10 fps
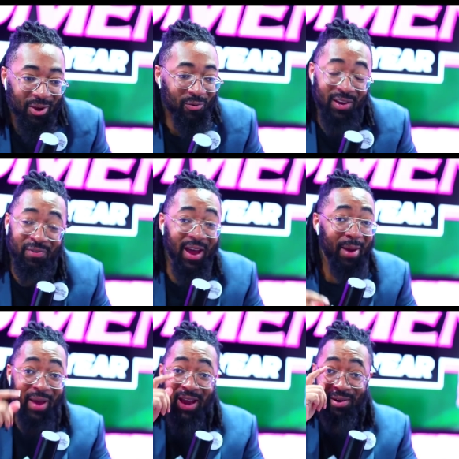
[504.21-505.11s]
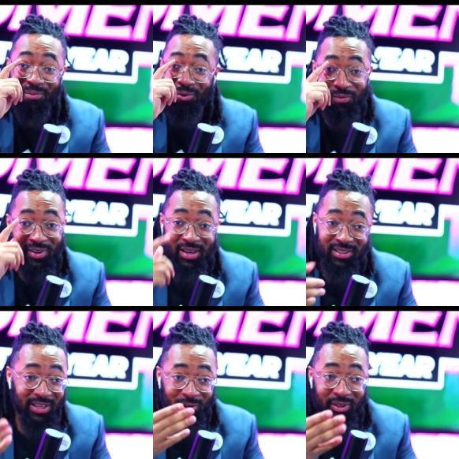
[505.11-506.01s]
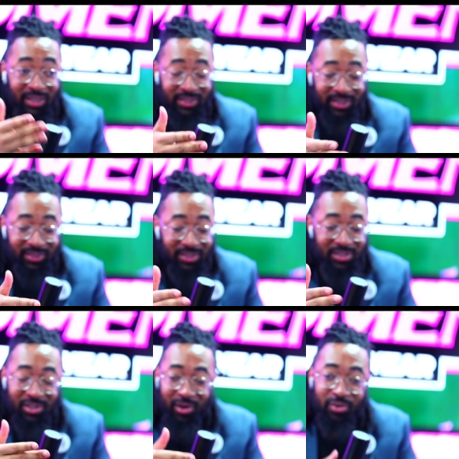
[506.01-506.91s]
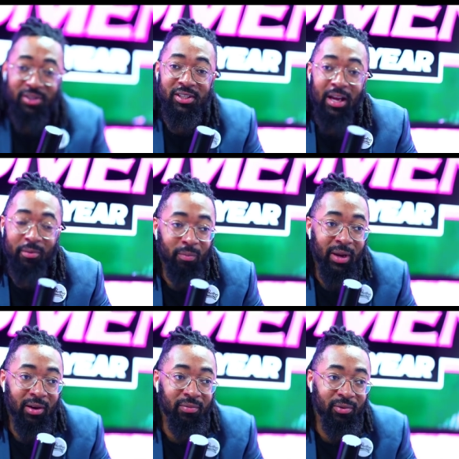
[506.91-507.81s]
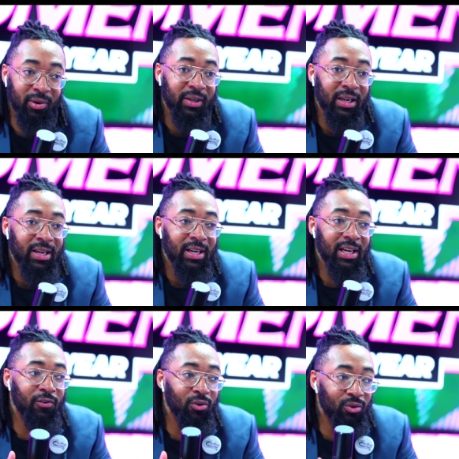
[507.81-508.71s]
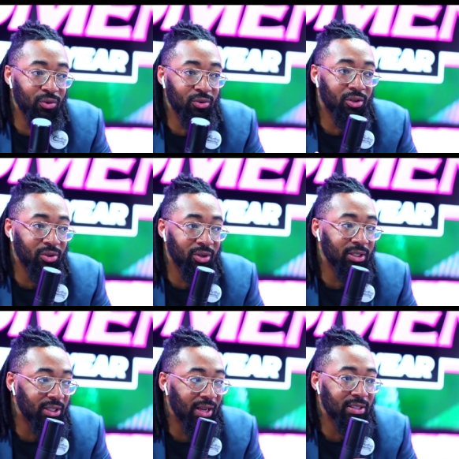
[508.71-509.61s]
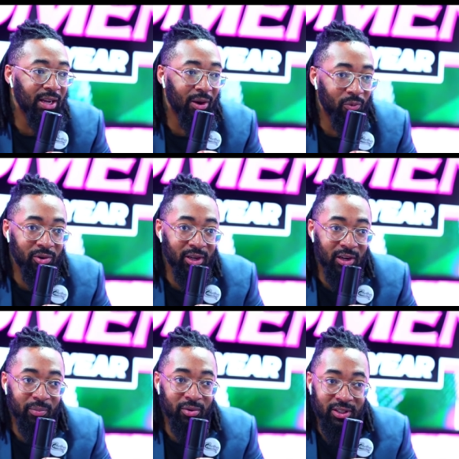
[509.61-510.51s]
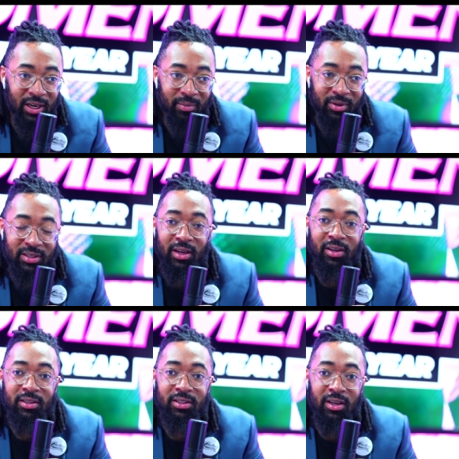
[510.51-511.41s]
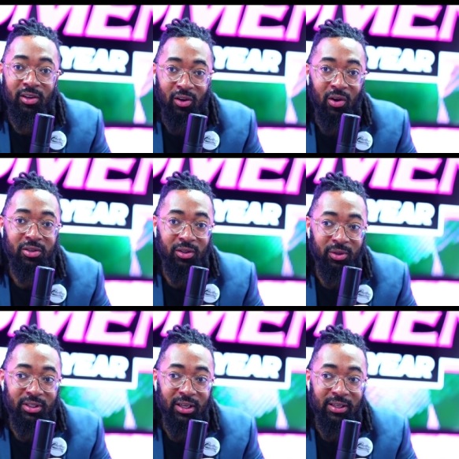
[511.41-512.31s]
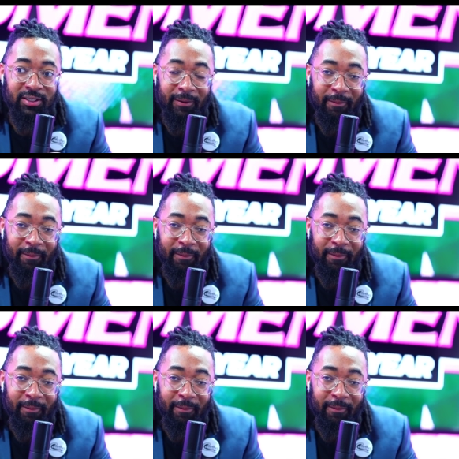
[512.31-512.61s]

We've had back and forth for years. They don't know. They, they think this is our first time going back and forth. If you lose the Cortez, I will get up on this camera and tell, tell you you lost the Cortez.